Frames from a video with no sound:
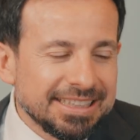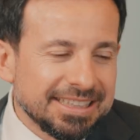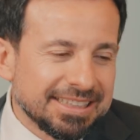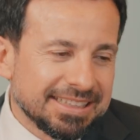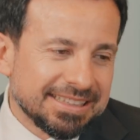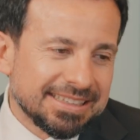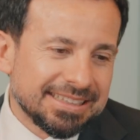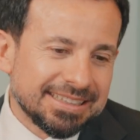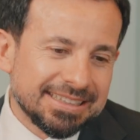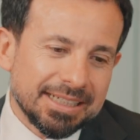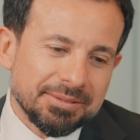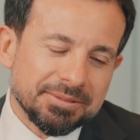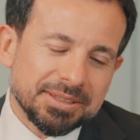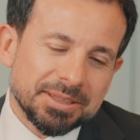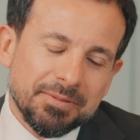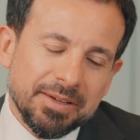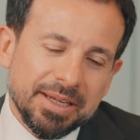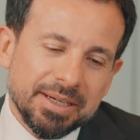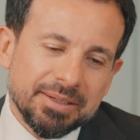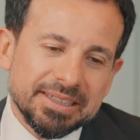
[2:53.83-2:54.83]

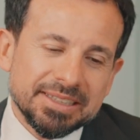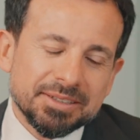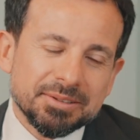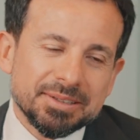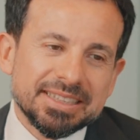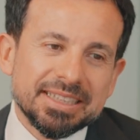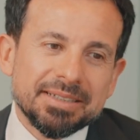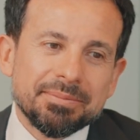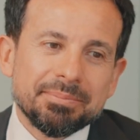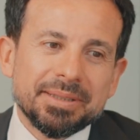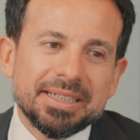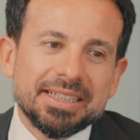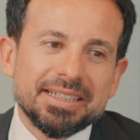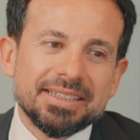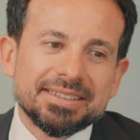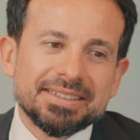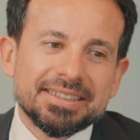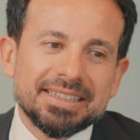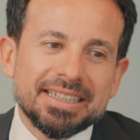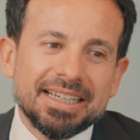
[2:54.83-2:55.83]
Sounds very interesting
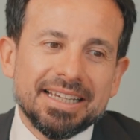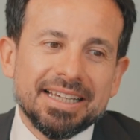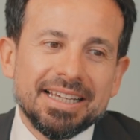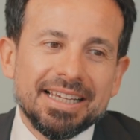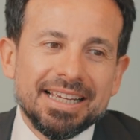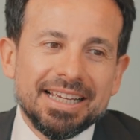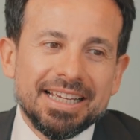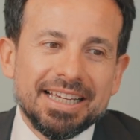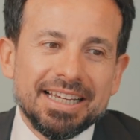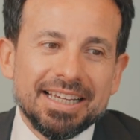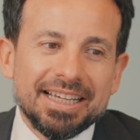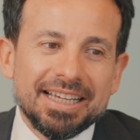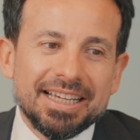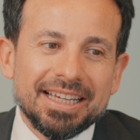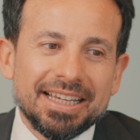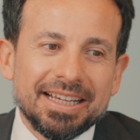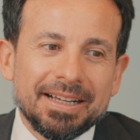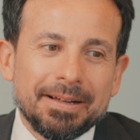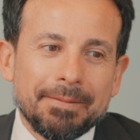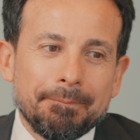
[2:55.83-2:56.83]
because
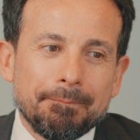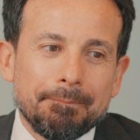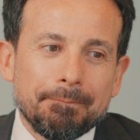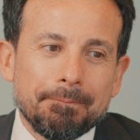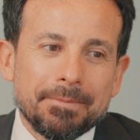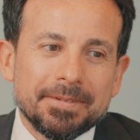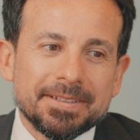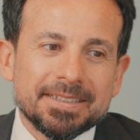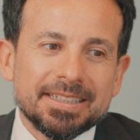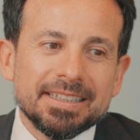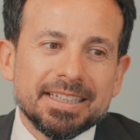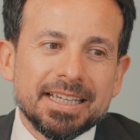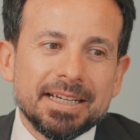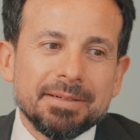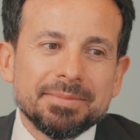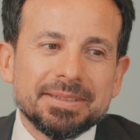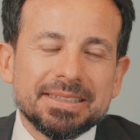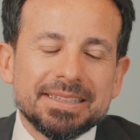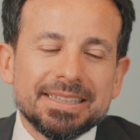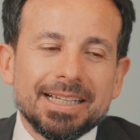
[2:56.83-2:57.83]

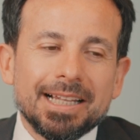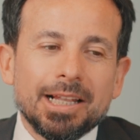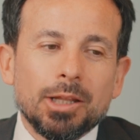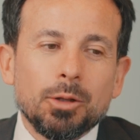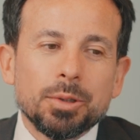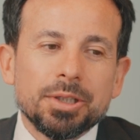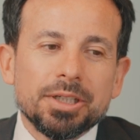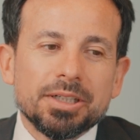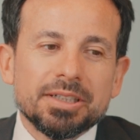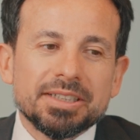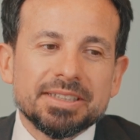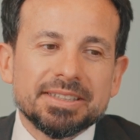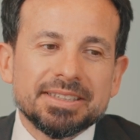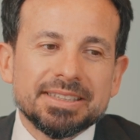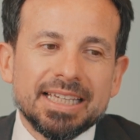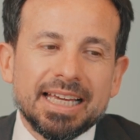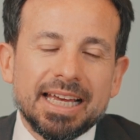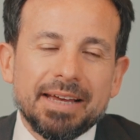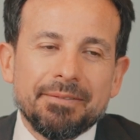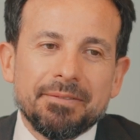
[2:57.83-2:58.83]
sometimes
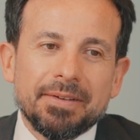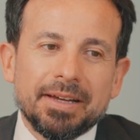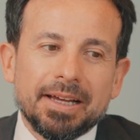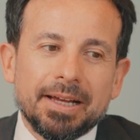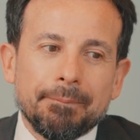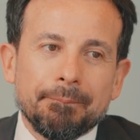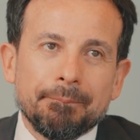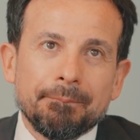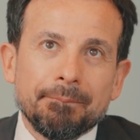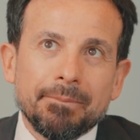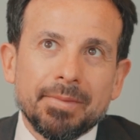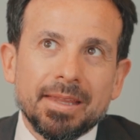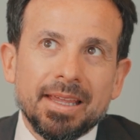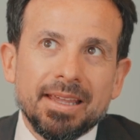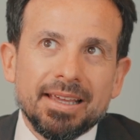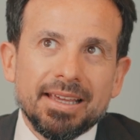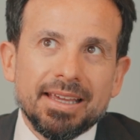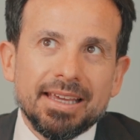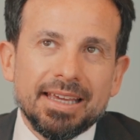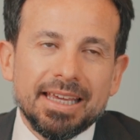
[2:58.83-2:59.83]
lawyers have
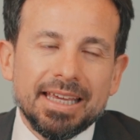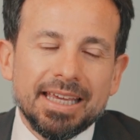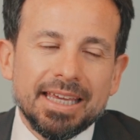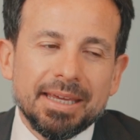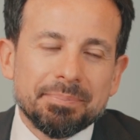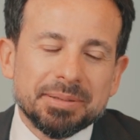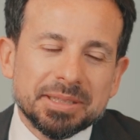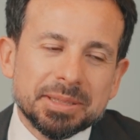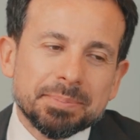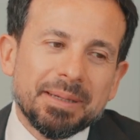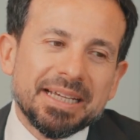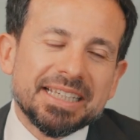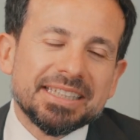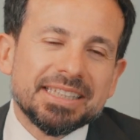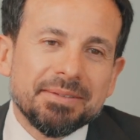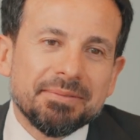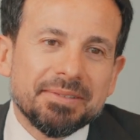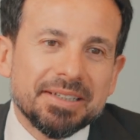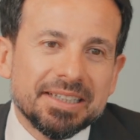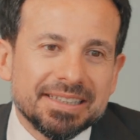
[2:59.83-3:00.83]
a
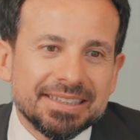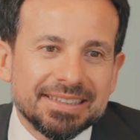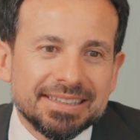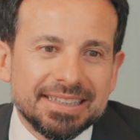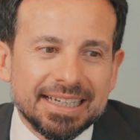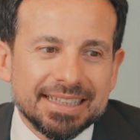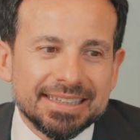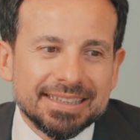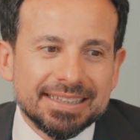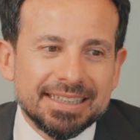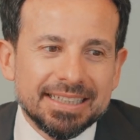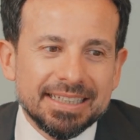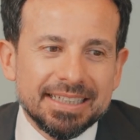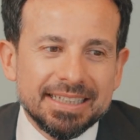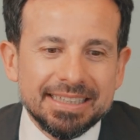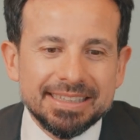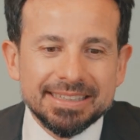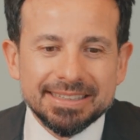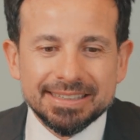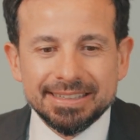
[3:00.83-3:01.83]
perspective that
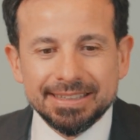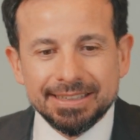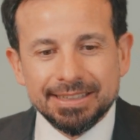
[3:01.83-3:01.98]
is